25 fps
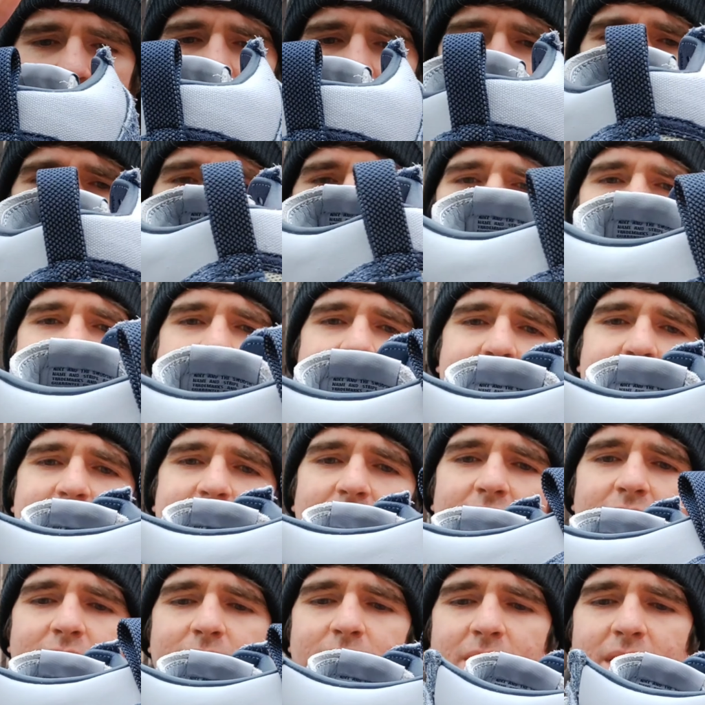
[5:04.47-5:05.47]
What else to
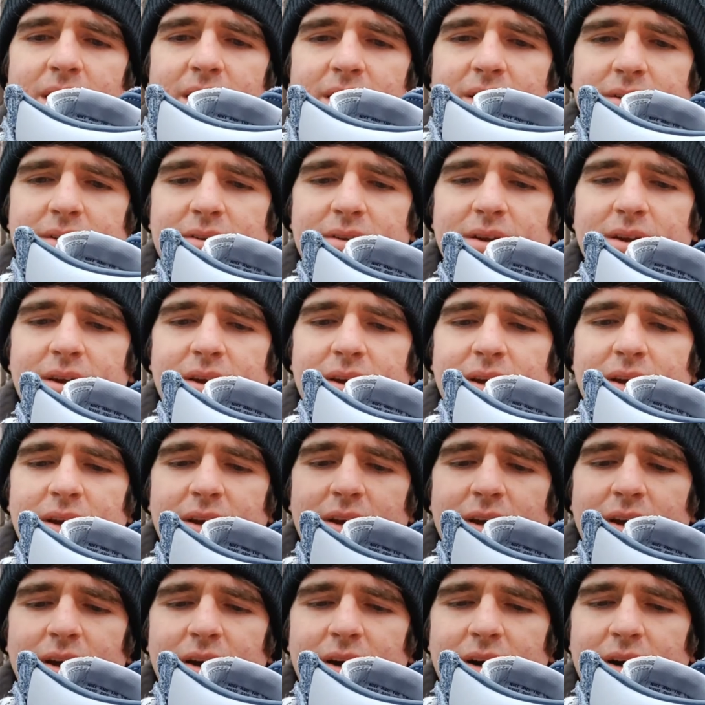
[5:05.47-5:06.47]
say, man?
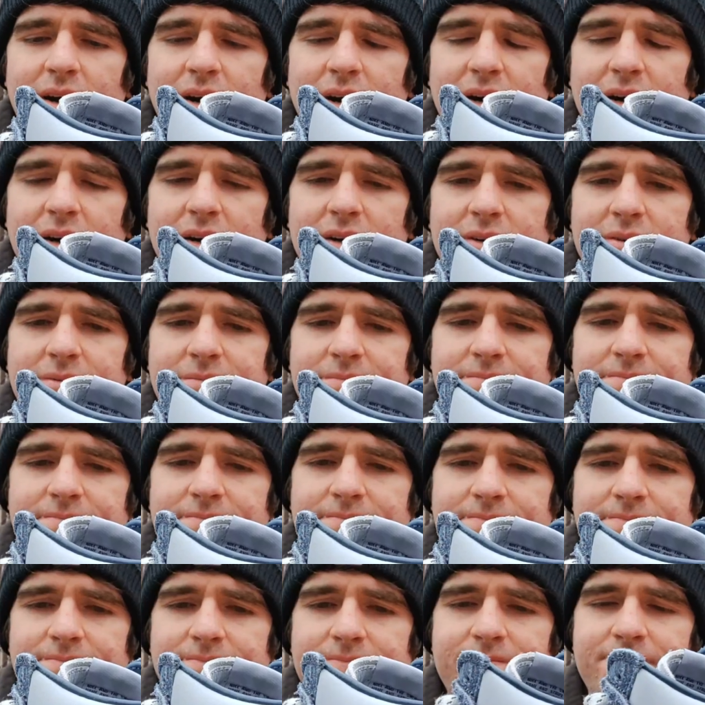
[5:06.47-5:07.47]
Um,
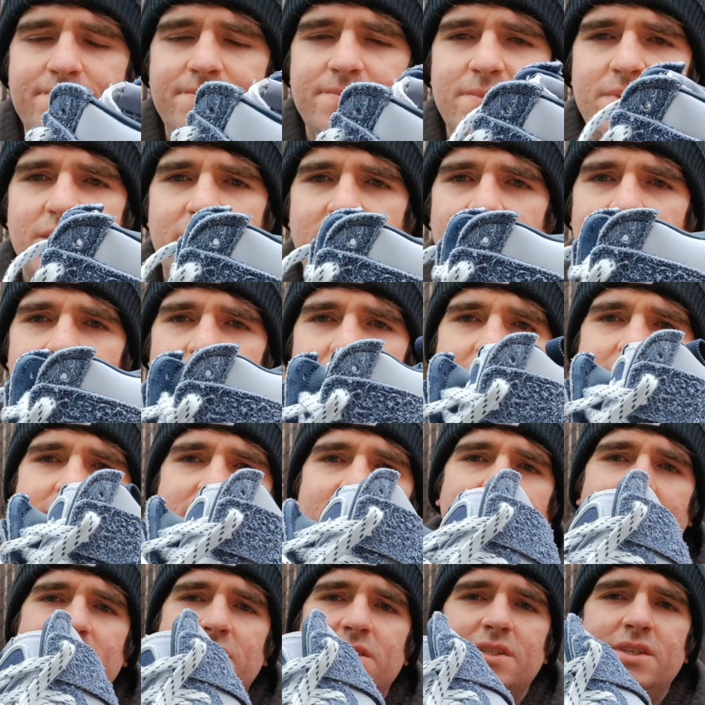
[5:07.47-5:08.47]
as
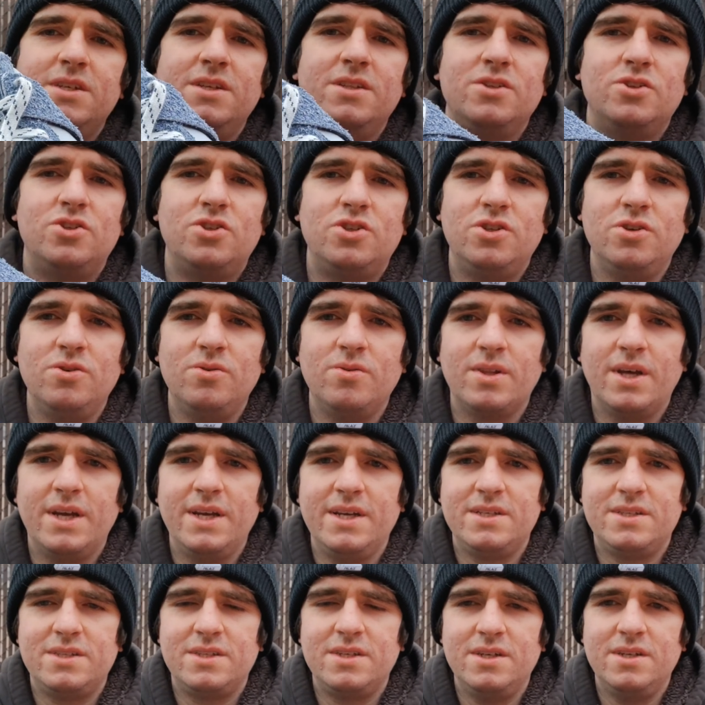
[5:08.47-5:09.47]
you can see, the
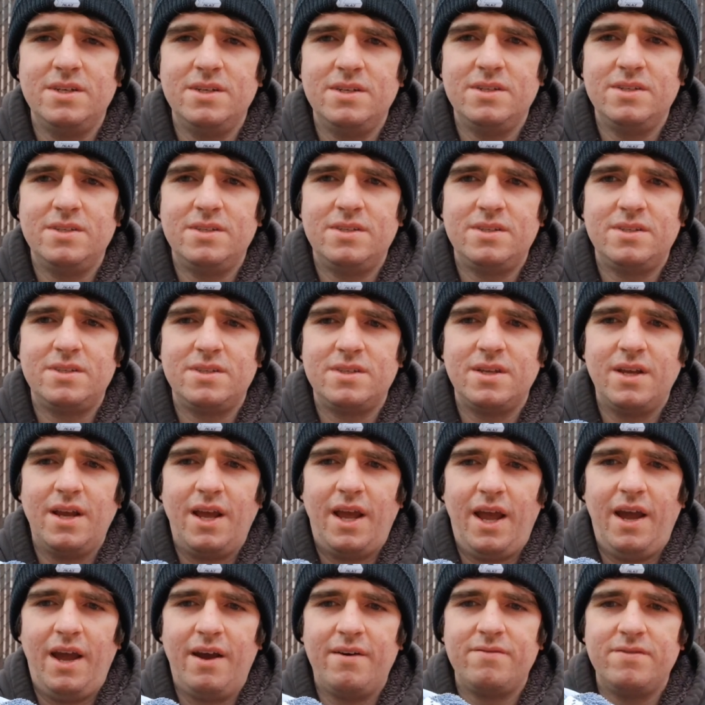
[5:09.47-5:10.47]
shoelaces
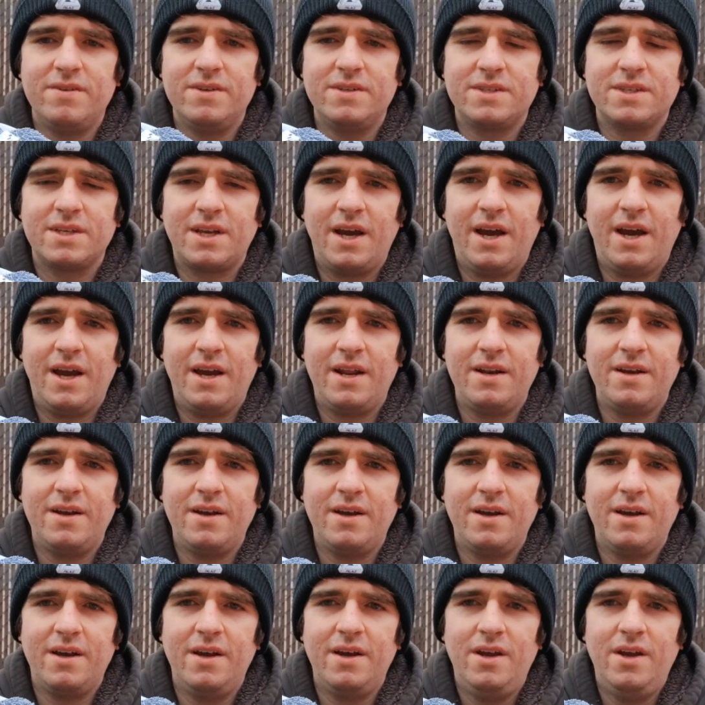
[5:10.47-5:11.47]
have this kind
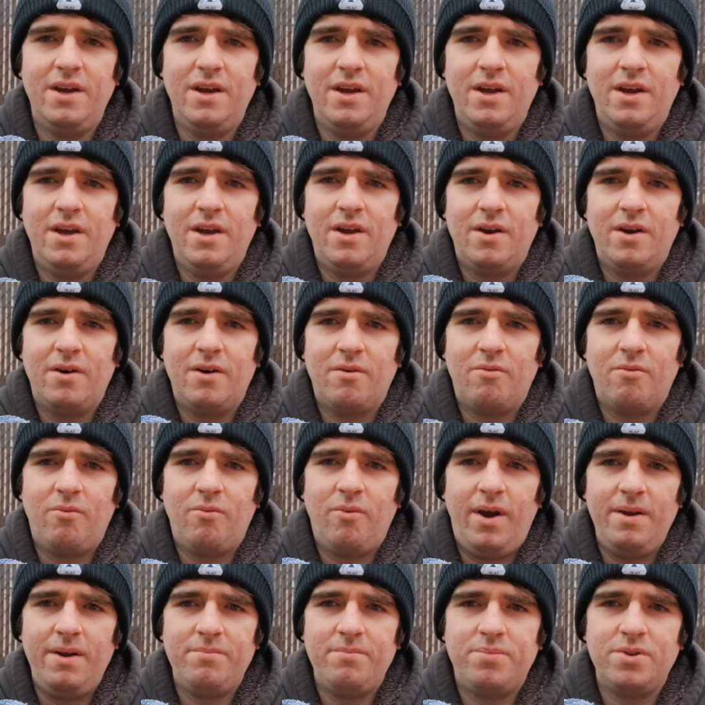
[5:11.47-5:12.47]
of
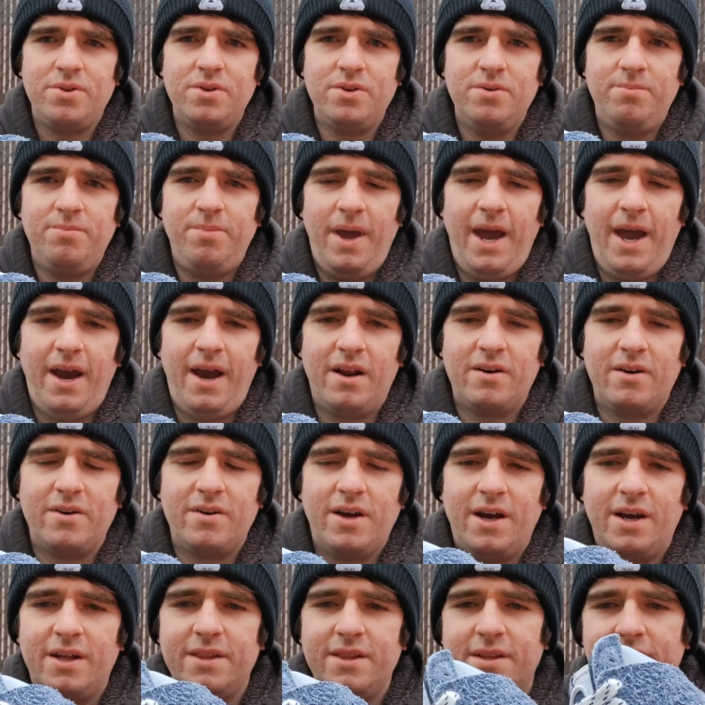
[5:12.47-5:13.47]
white blue
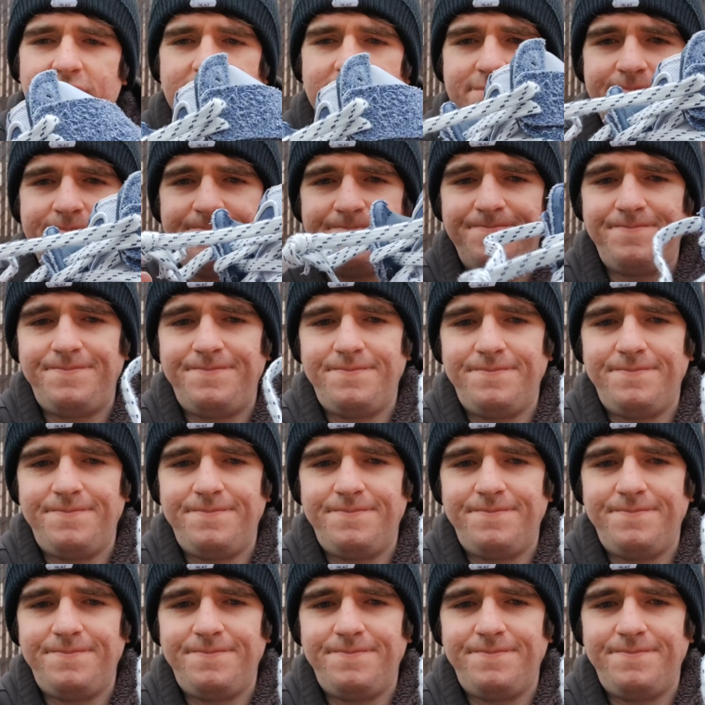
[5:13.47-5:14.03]
pattern on them.